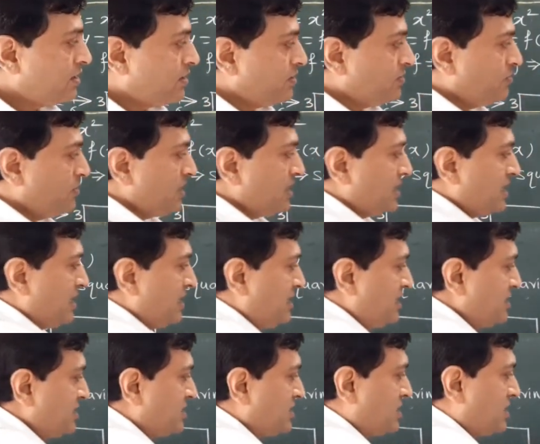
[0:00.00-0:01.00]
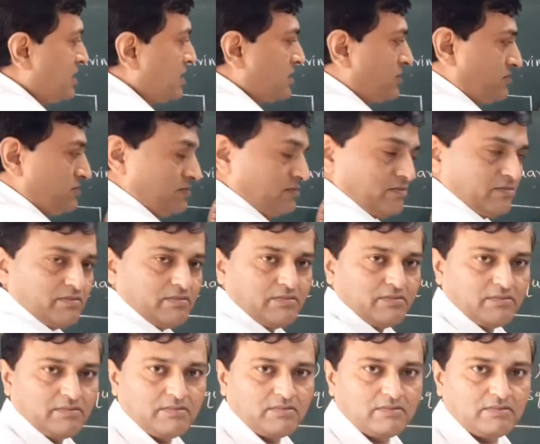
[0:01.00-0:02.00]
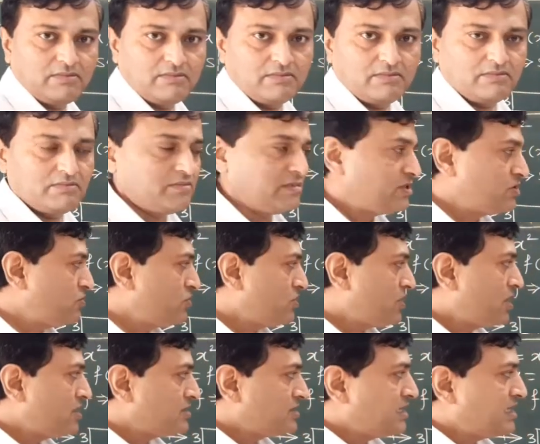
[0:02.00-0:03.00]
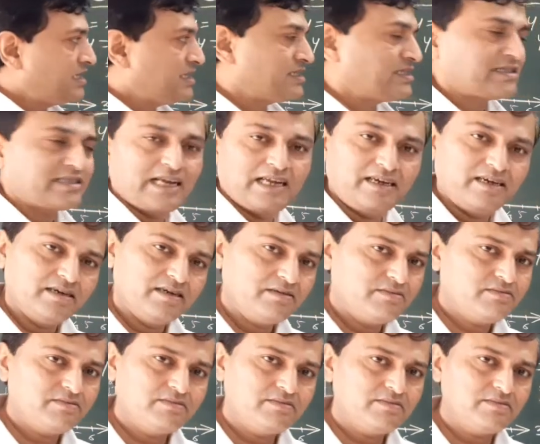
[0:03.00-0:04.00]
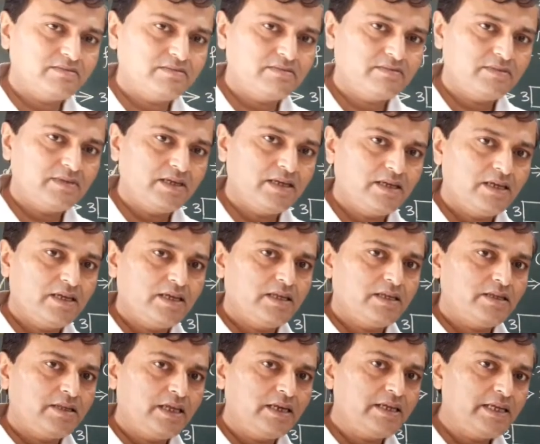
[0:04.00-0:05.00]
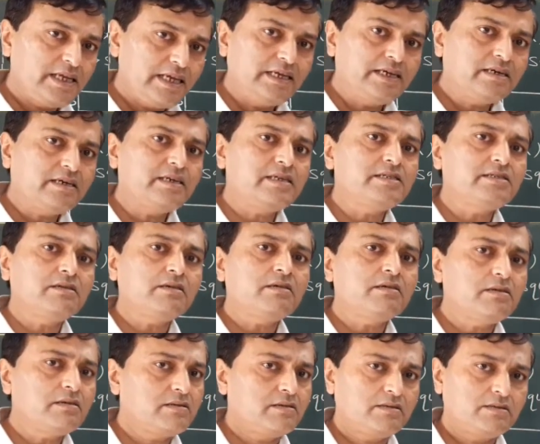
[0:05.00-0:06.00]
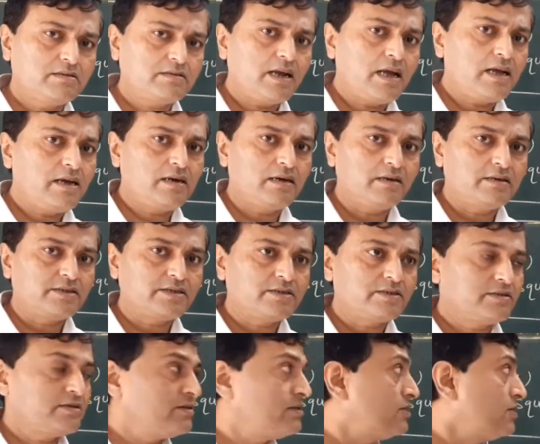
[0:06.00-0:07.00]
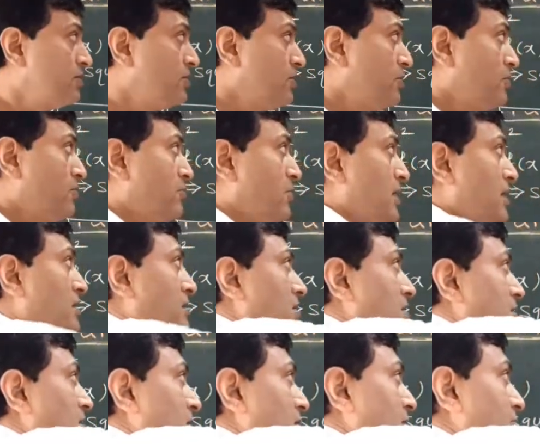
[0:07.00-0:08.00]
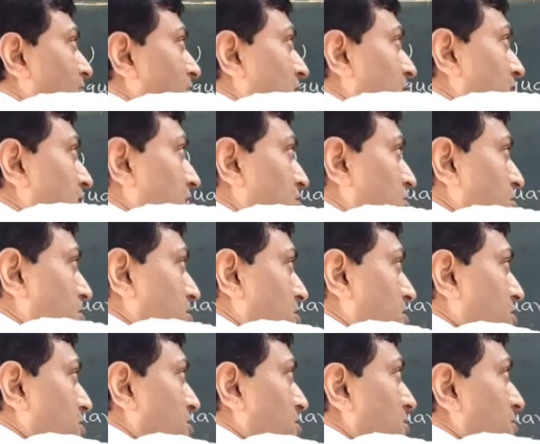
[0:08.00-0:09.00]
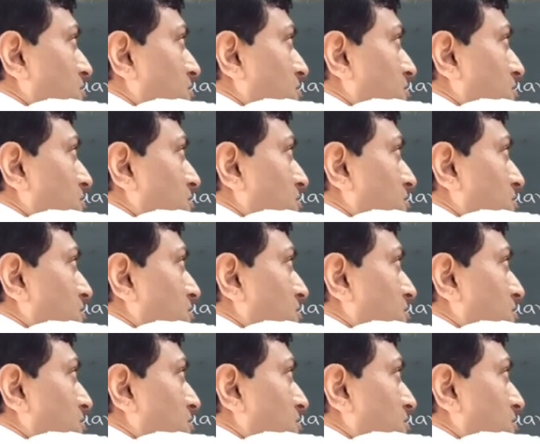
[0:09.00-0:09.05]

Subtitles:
But it is curve. Means you can't say it is triangle. Then increase the triangles. Make different sections.